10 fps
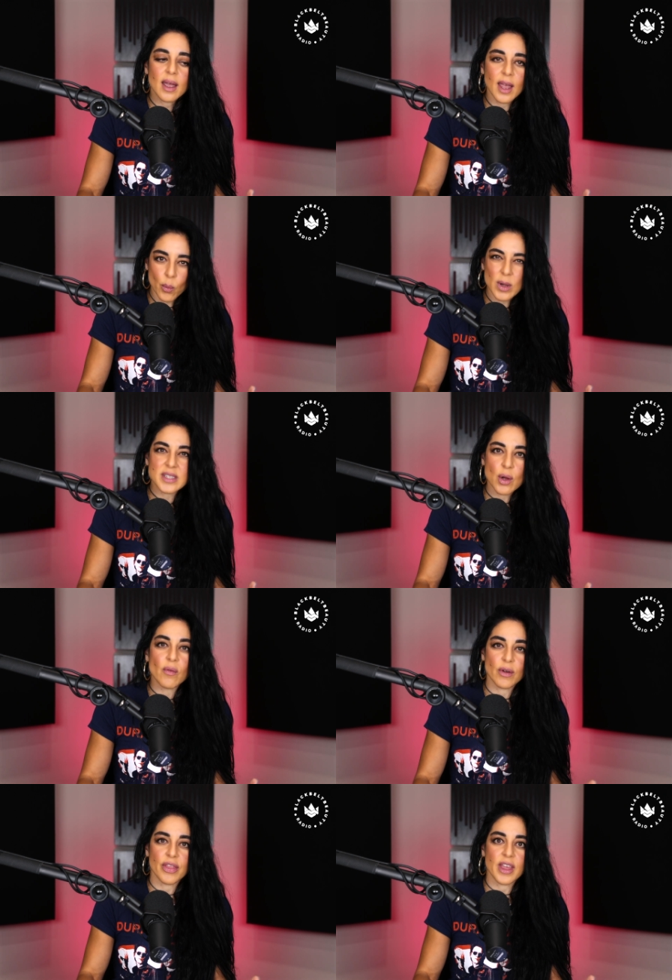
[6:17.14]
it was
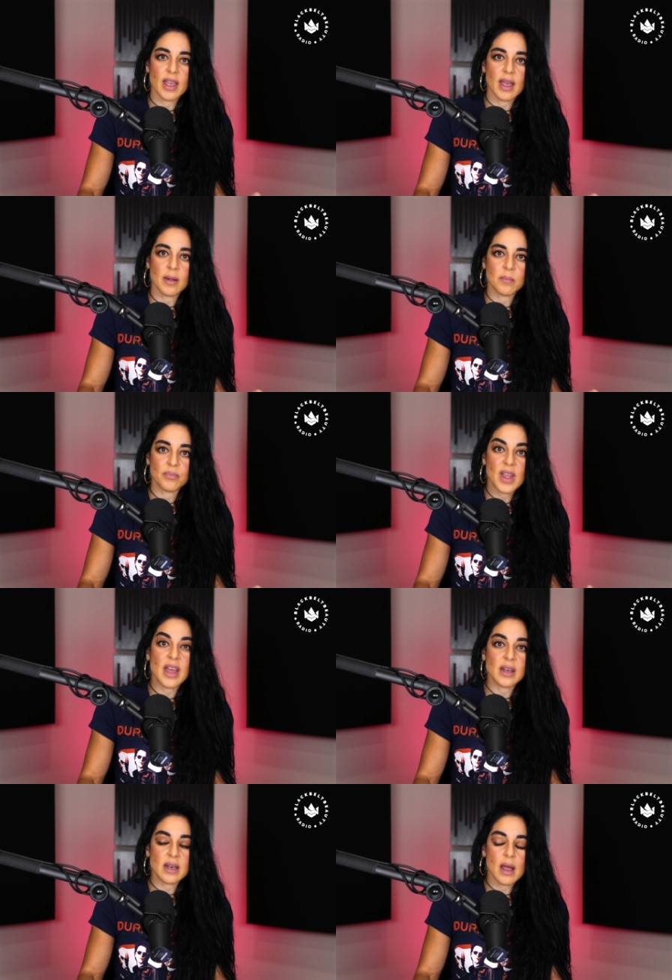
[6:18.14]
overthinking.
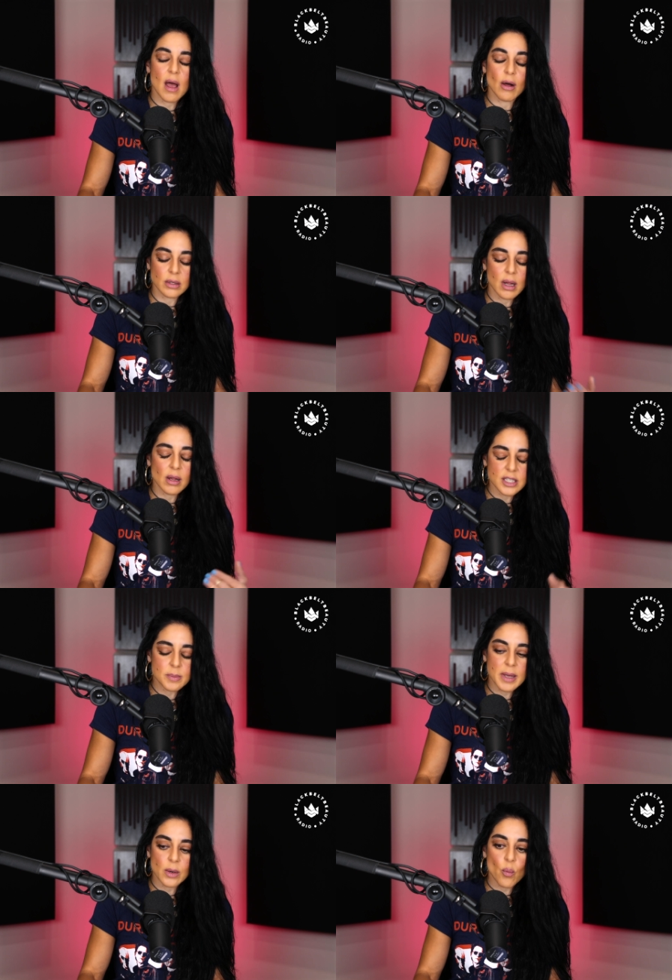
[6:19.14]
And I'll, I'll
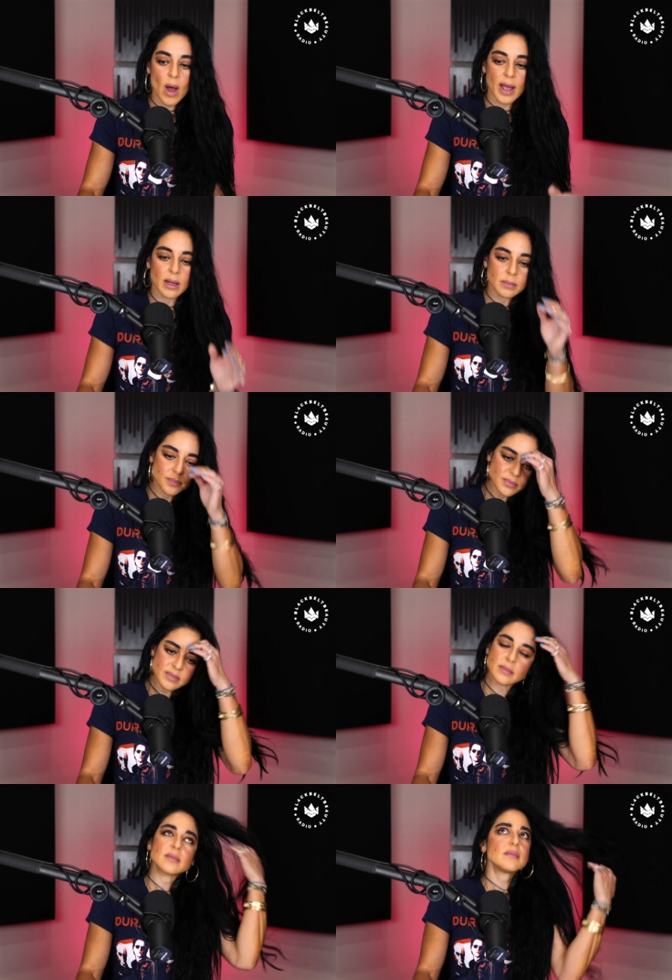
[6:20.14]
explain why.
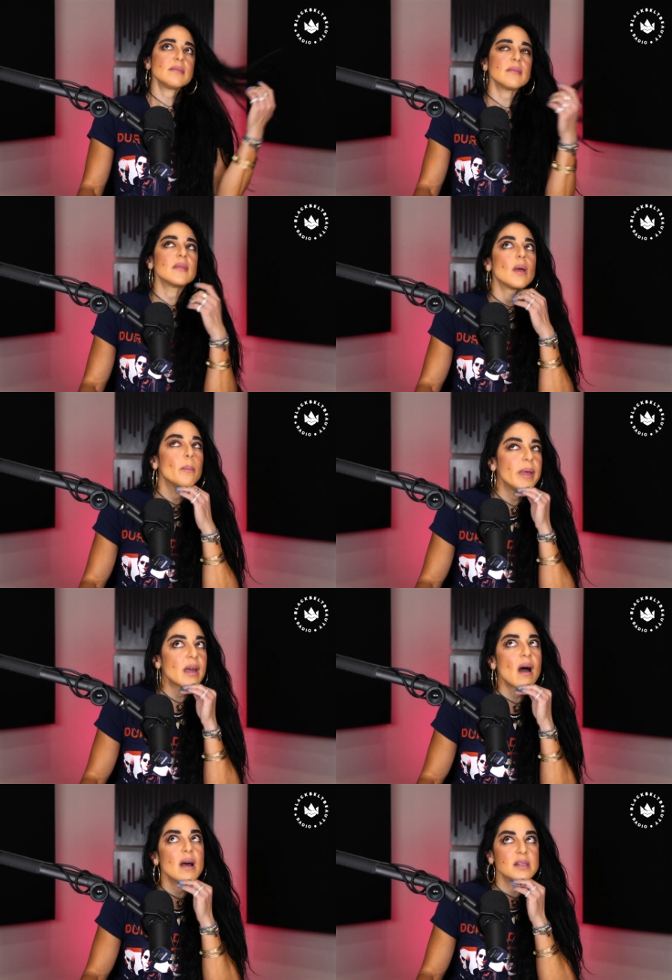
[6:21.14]

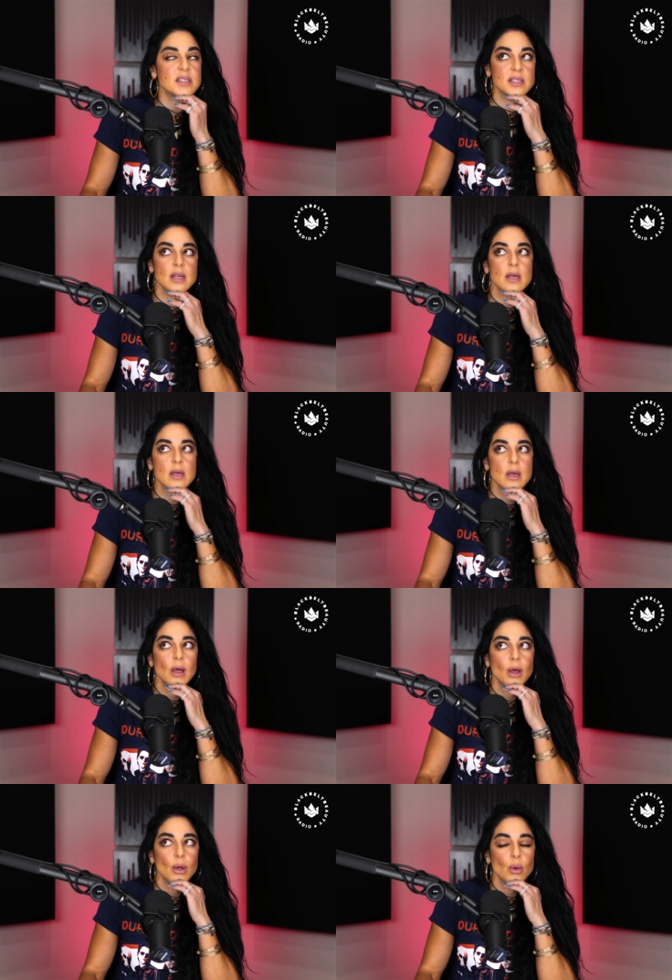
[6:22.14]
Because
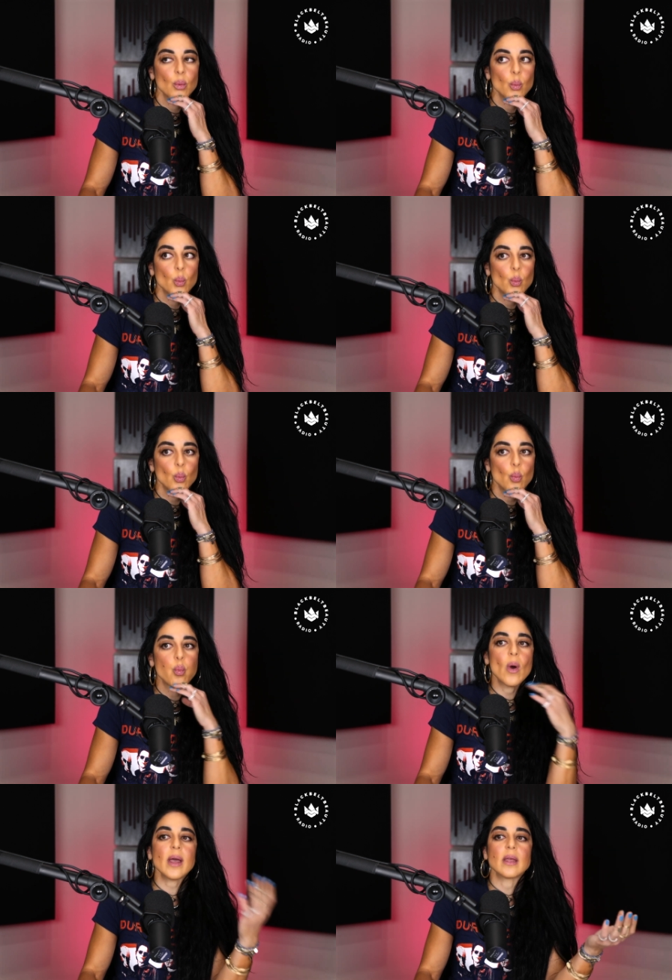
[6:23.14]

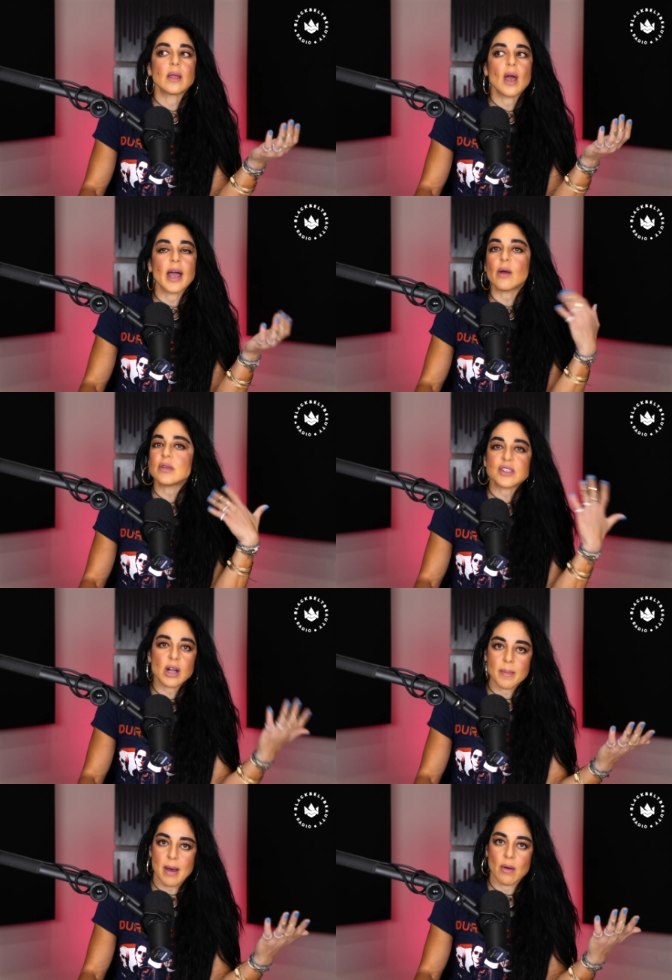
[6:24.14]
what I always
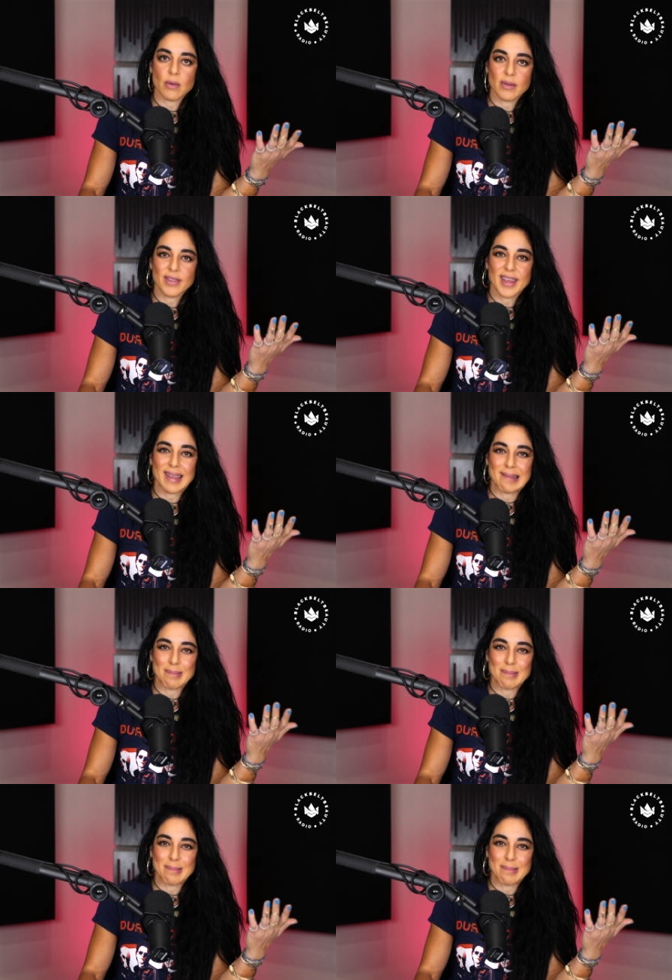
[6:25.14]
talk about, like